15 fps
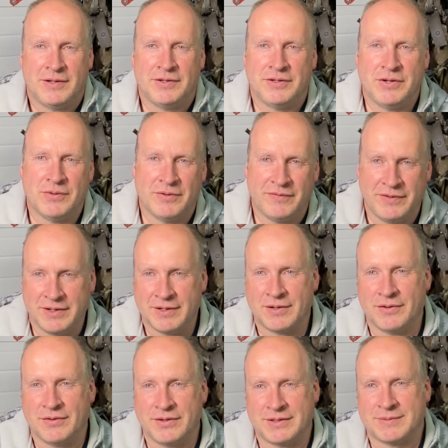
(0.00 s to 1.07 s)
do a
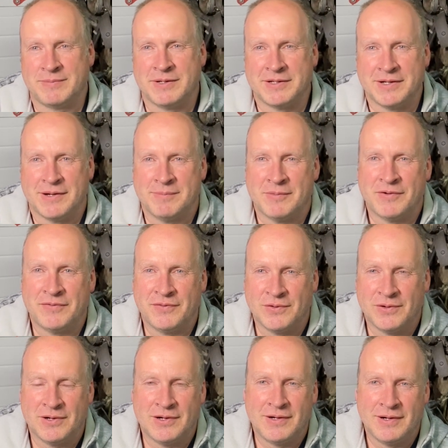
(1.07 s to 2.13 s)
vehicle that's been done
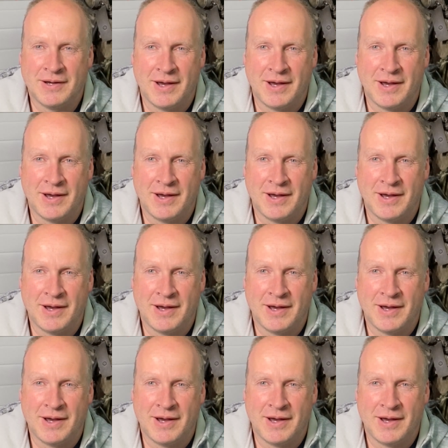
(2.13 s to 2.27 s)
before,